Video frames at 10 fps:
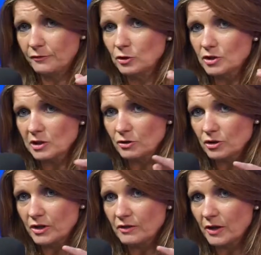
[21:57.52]
for full
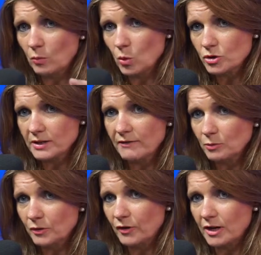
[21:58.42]
disclosure there, that water
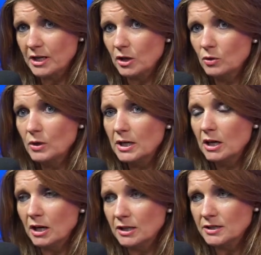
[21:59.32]
level was very low.
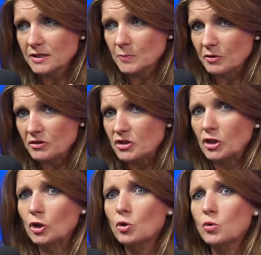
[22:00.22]
Ireland
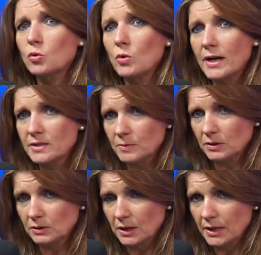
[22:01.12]
experienced
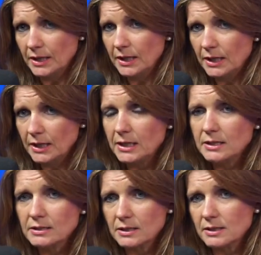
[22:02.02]
incredible
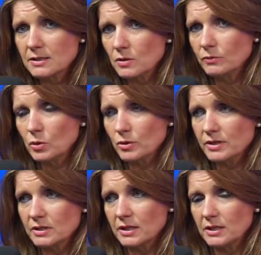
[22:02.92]
heat, and so of
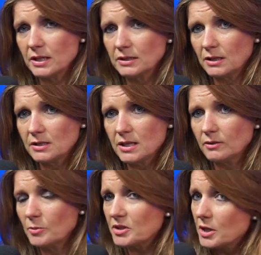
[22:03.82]
course had gone
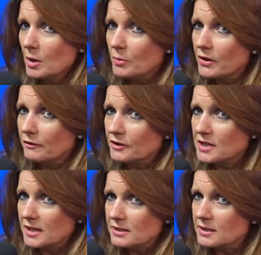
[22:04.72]
down a bit, but they had a
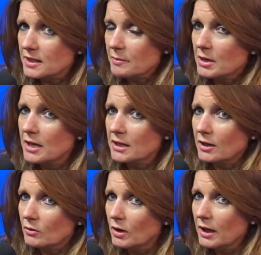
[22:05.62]
fantastic time.
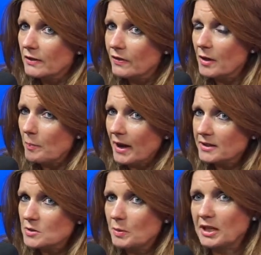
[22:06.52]
Now they
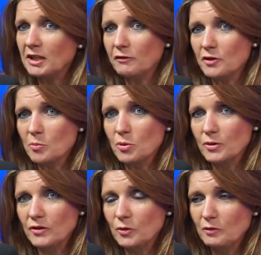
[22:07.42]
packed a picnic for the
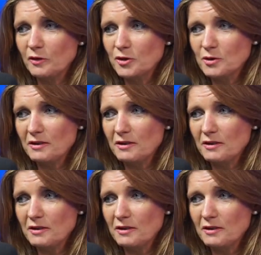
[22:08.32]
boys. Do you have a